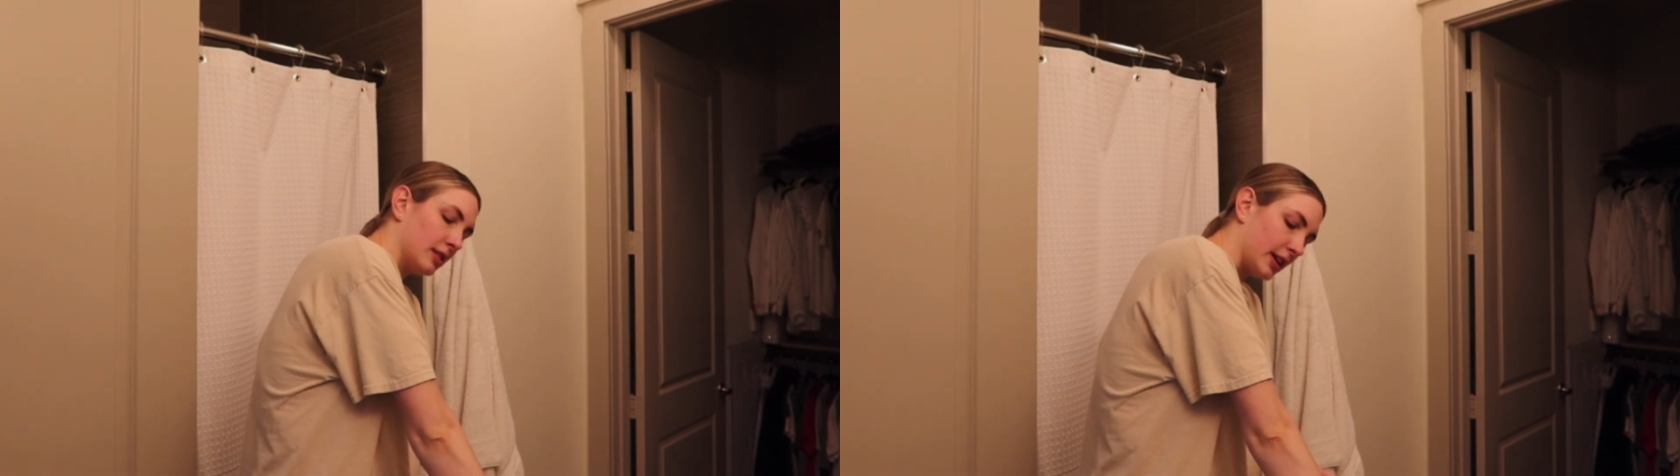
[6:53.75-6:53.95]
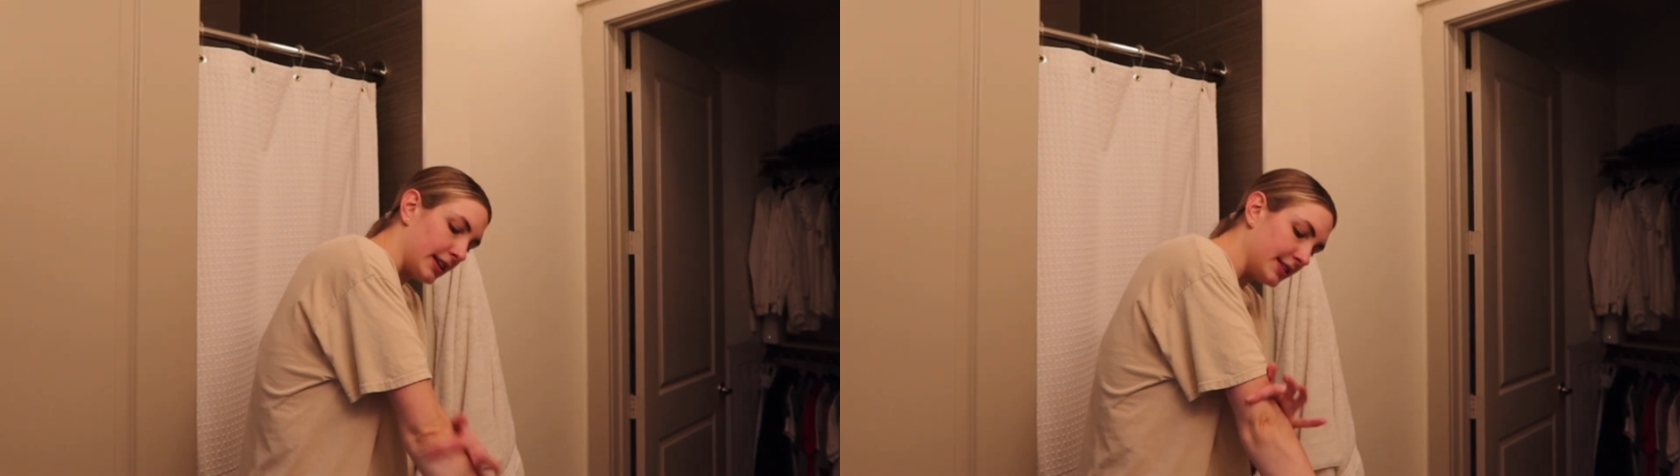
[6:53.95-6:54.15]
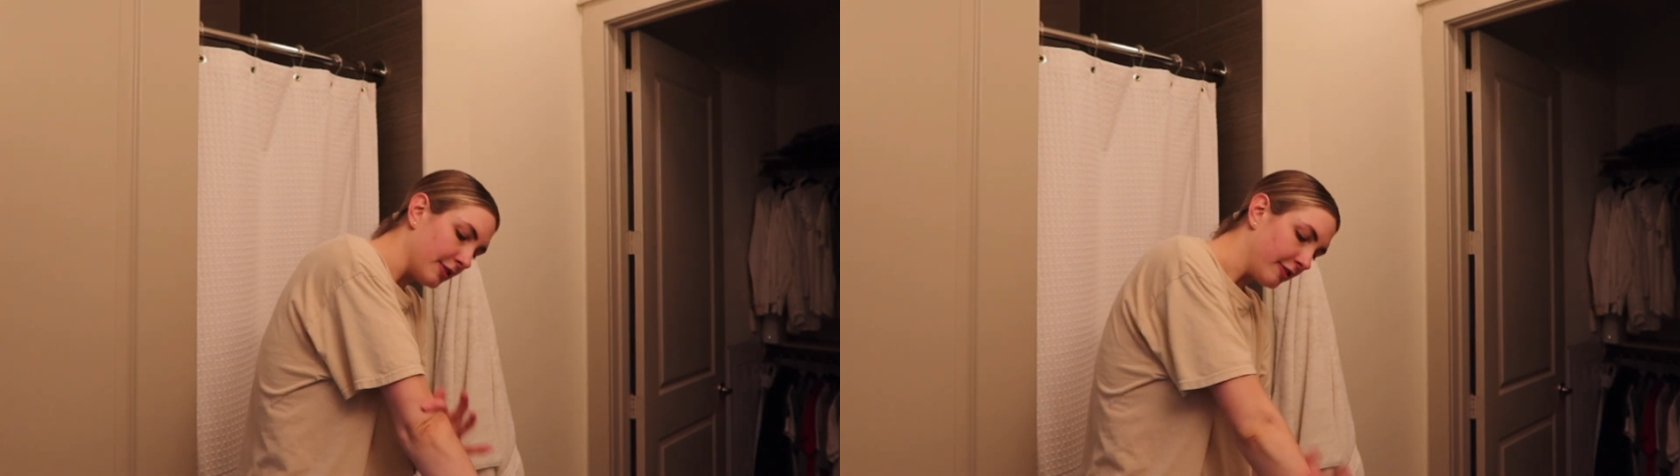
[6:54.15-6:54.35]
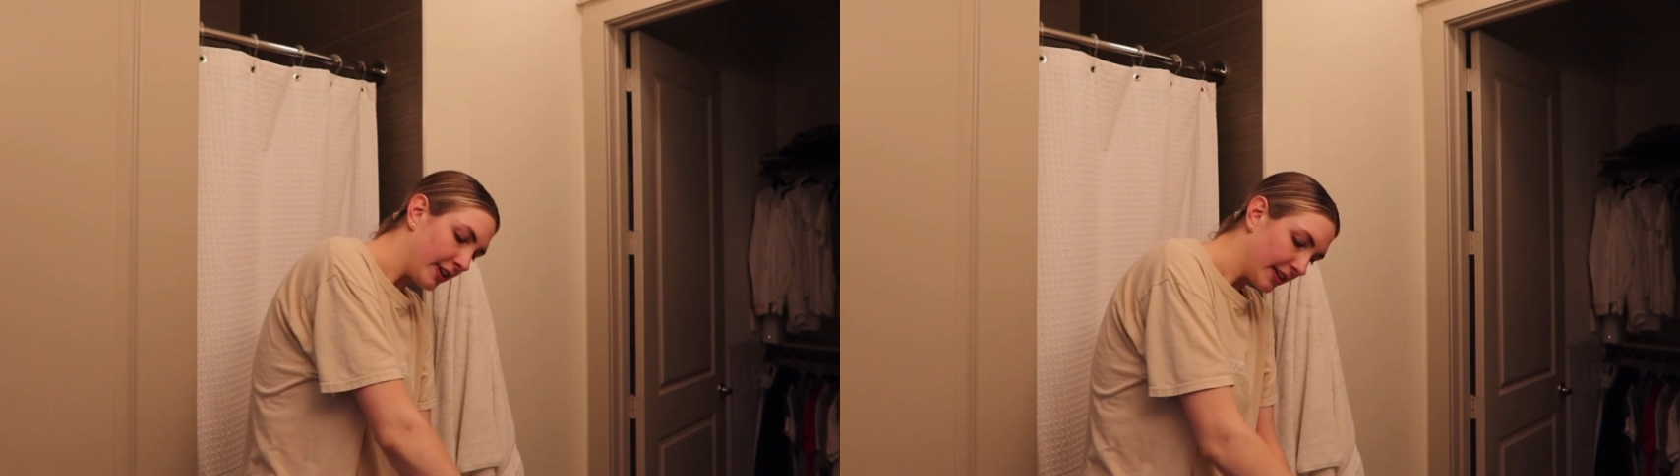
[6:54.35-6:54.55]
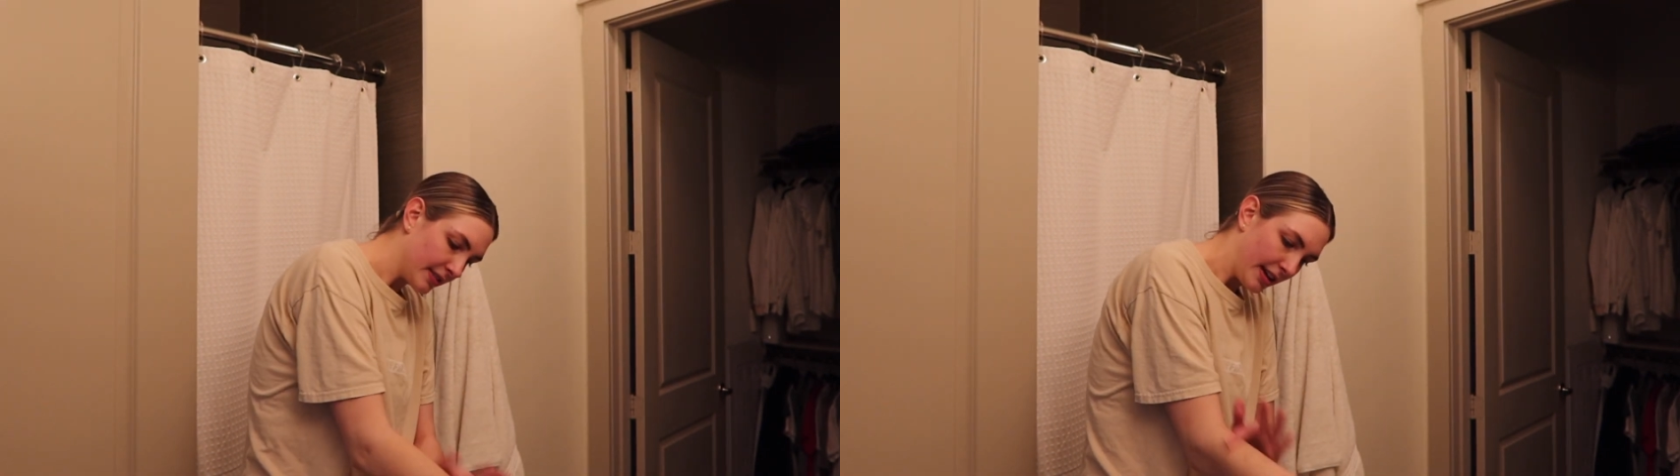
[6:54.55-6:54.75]
I need to
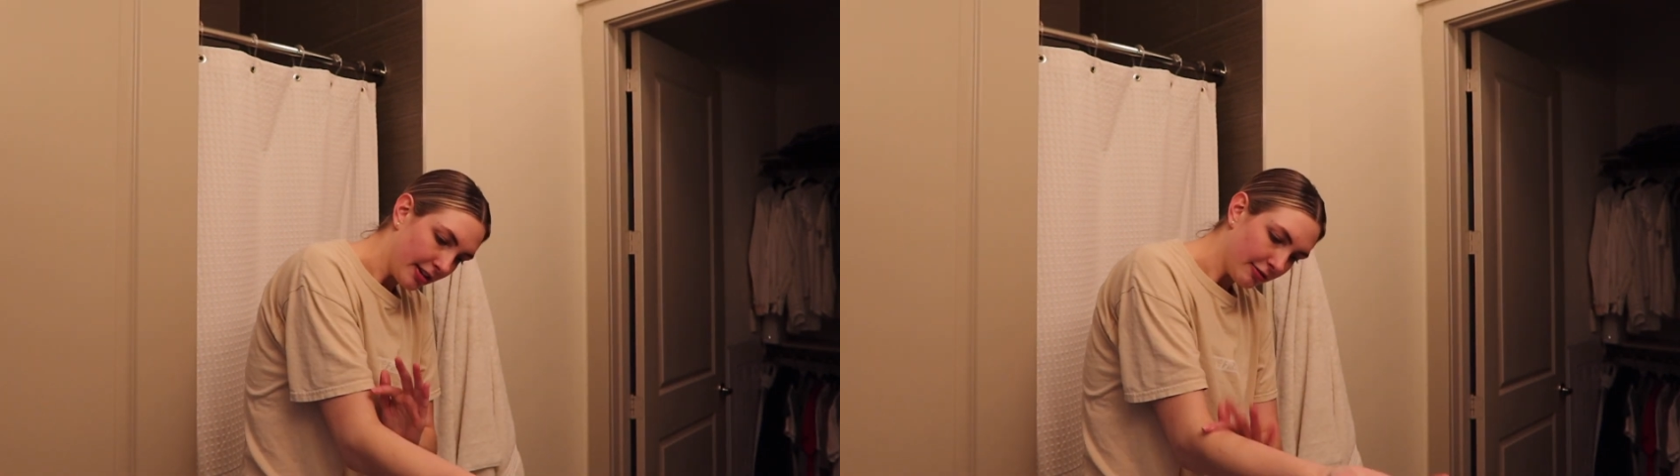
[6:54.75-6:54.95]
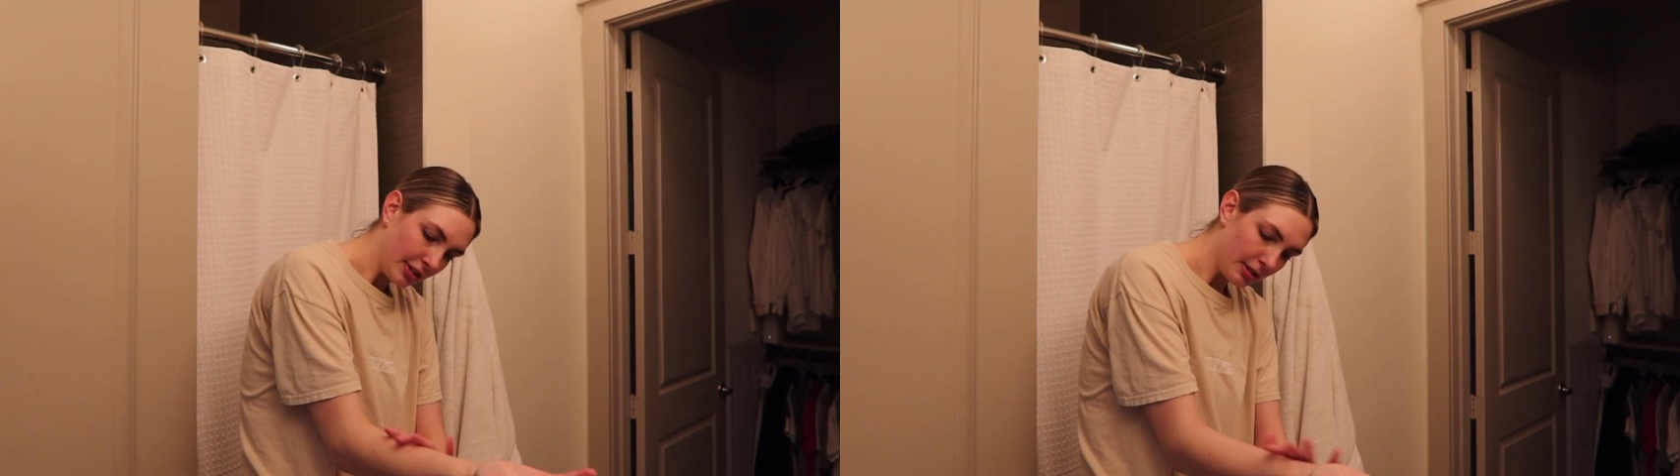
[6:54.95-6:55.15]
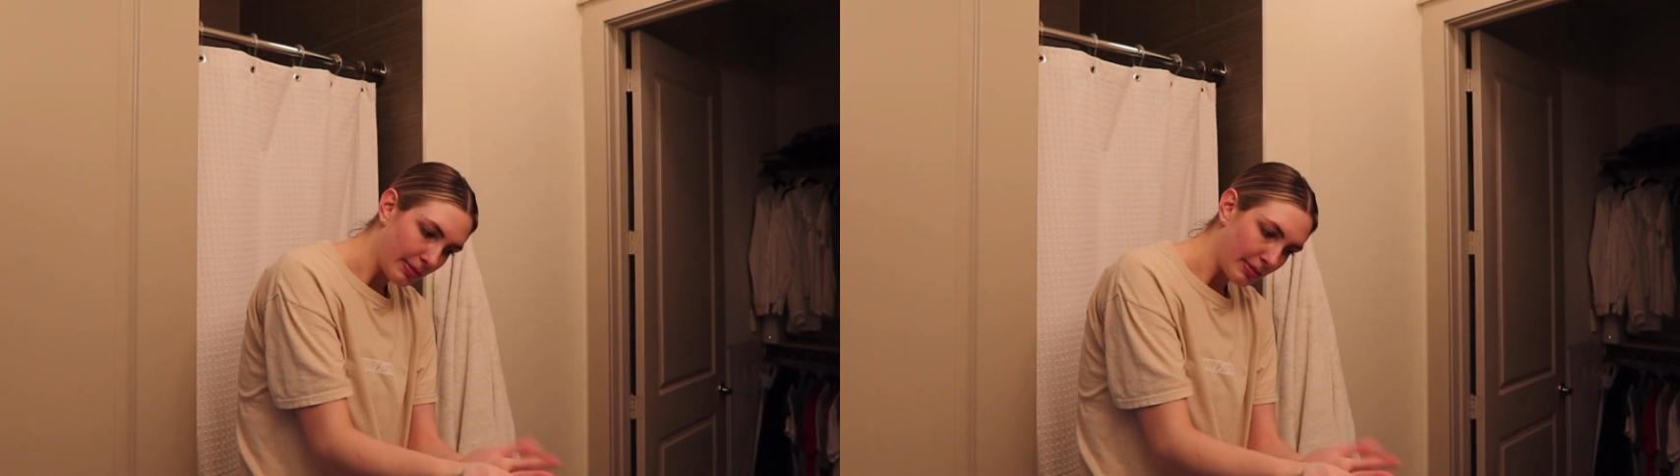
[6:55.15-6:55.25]
fake tan really